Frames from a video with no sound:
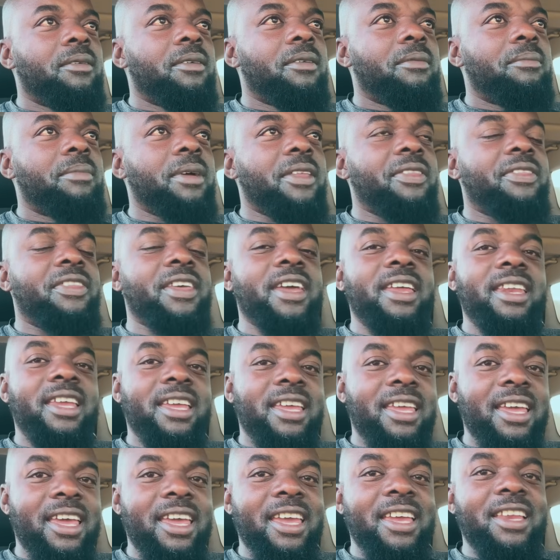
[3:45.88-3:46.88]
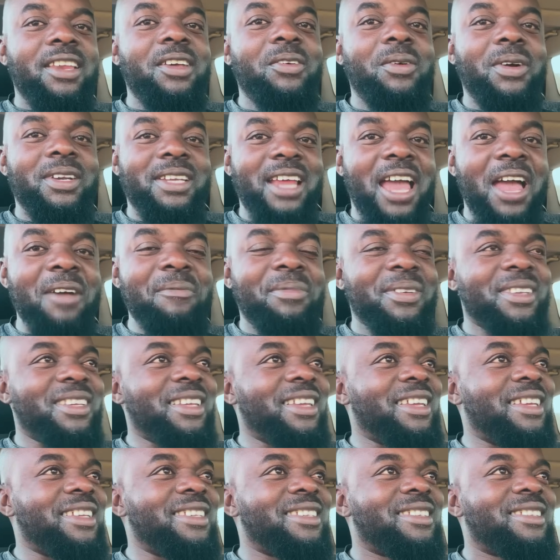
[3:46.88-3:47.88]
But then again, what happened
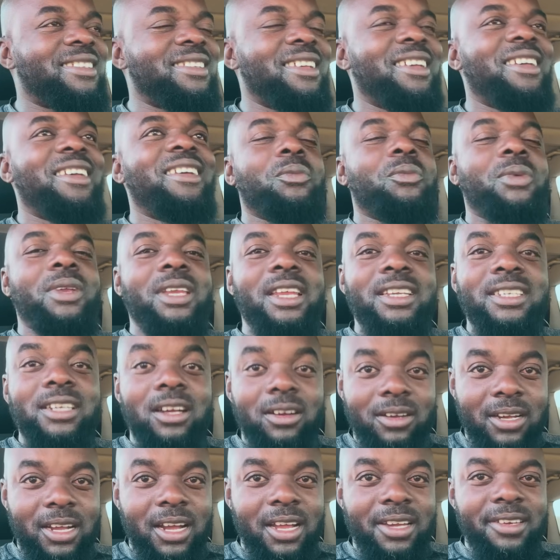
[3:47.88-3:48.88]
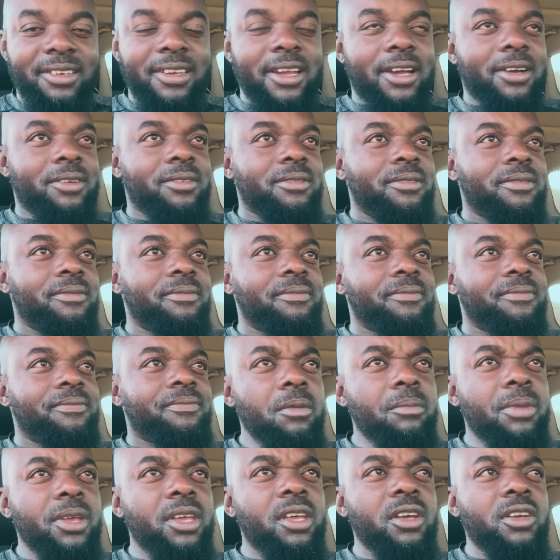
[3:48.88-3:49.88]
is we let our guard down.
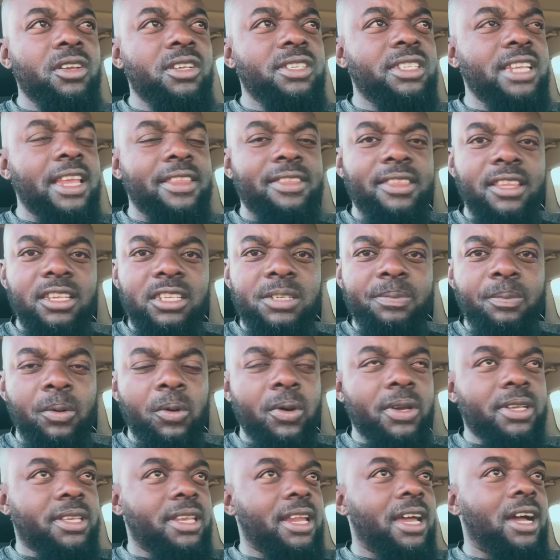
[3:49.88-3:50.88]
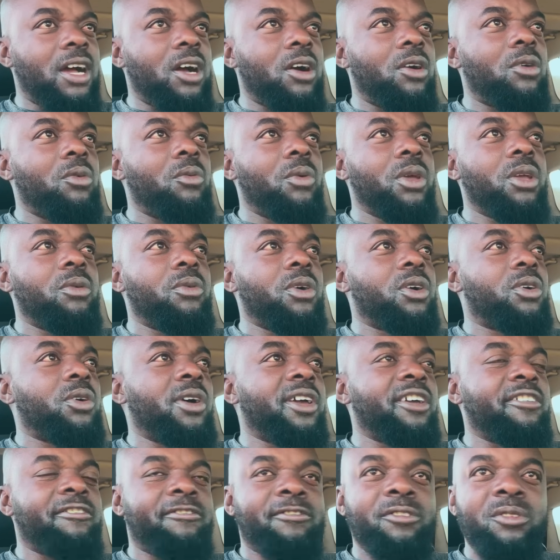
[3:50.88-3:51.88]
Because at this point now, we were
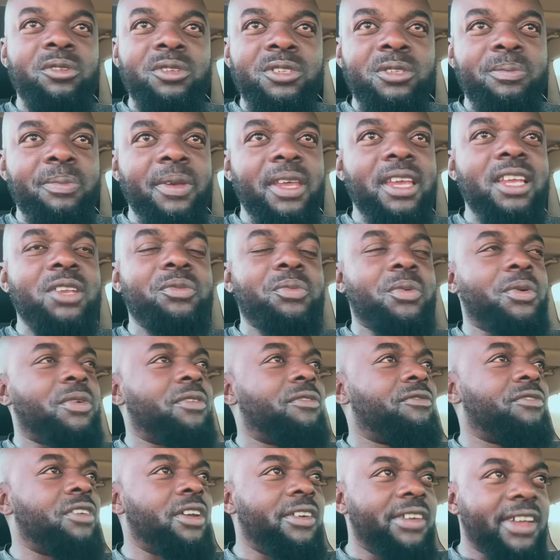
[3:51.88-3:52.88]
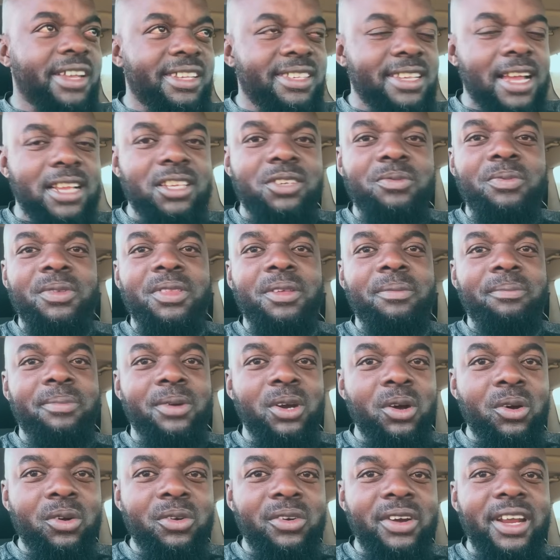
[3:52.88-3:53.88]
going full speed. We were very excited with the
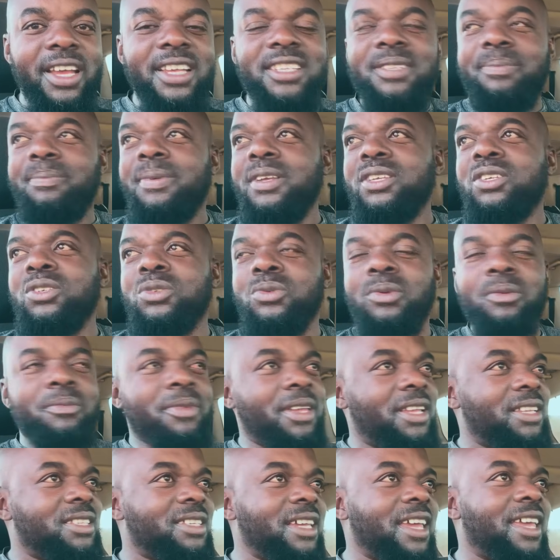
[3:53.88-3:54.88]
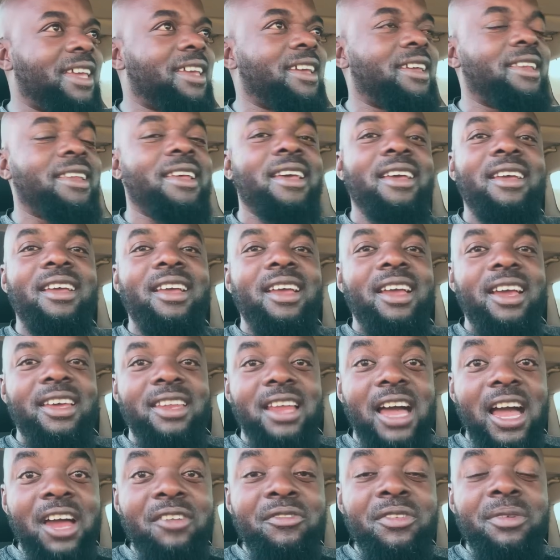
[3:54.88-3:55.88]
progress. Pictures were being taken. And
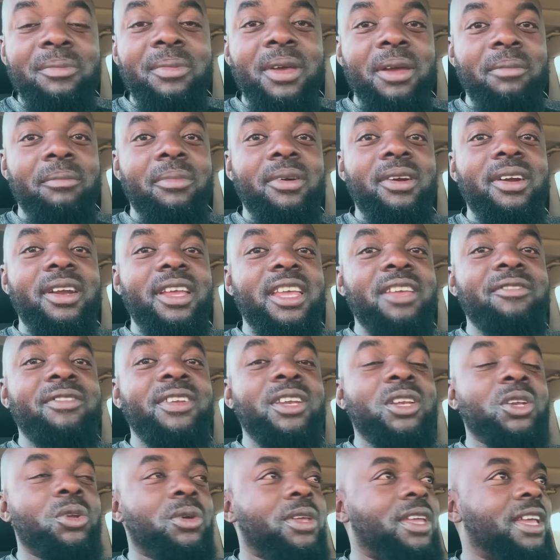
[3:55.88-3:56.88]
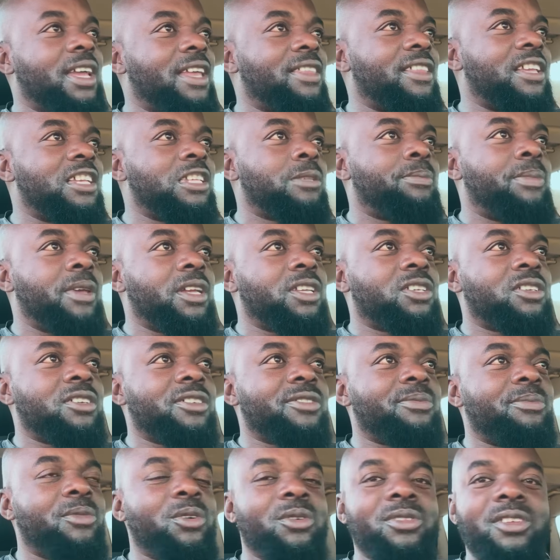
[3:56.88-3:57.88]
I remember even looking at these
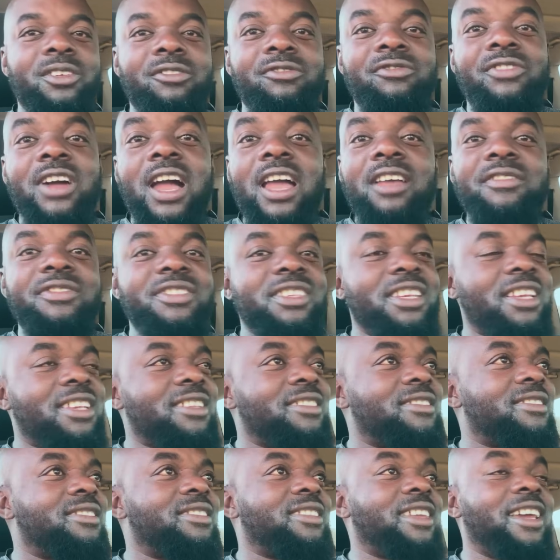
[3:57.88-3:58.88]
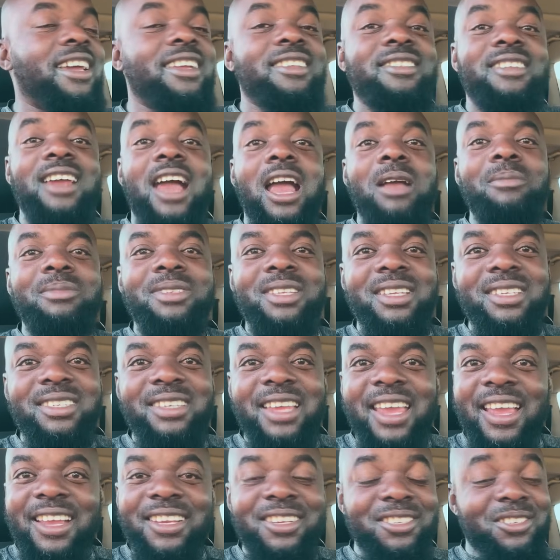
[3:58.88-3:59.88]
pictures more than 5, 6, 10 times a
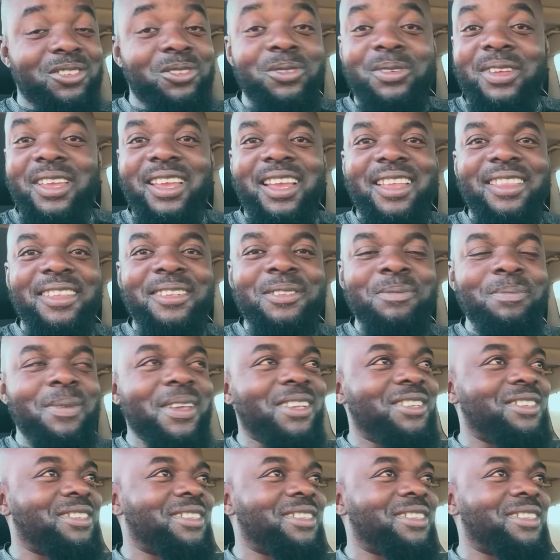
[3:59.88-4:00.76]
day, just looking at these pictures